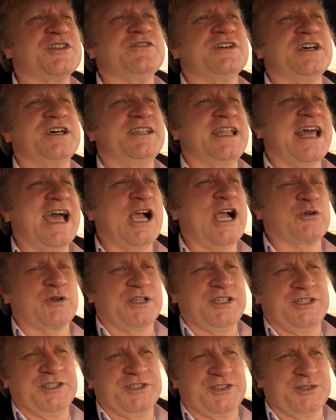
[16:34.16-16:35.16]
of
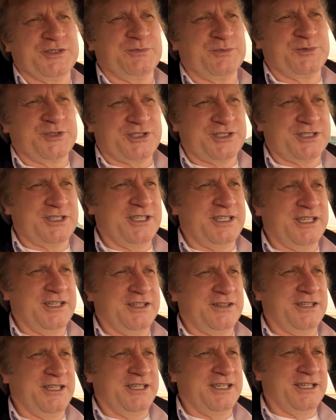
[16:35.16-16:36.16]
anachronisms
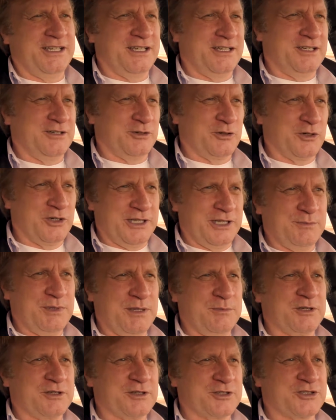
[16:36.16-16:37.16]
in the early
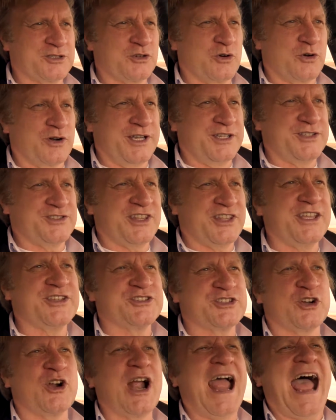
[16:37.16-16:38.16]
biblical stories,
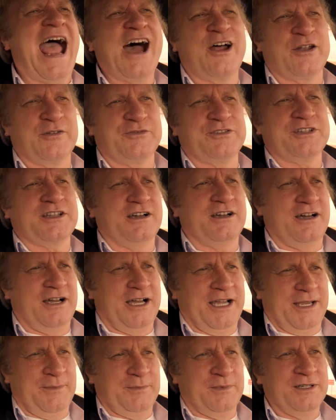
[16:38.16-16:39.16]
things that are out of
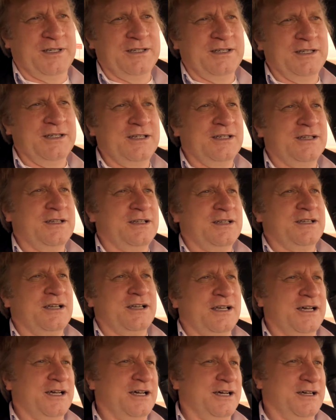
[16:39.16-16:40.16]
time.
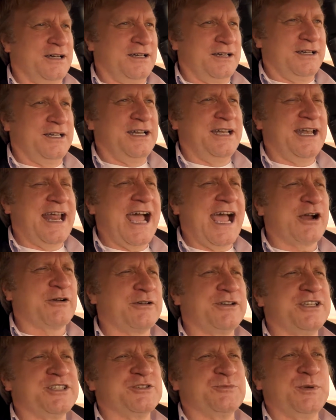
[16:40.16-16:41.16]
An
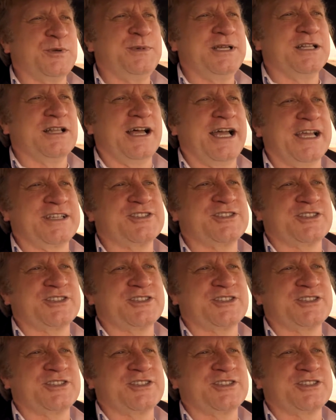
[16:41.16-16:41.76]
anachronism would be like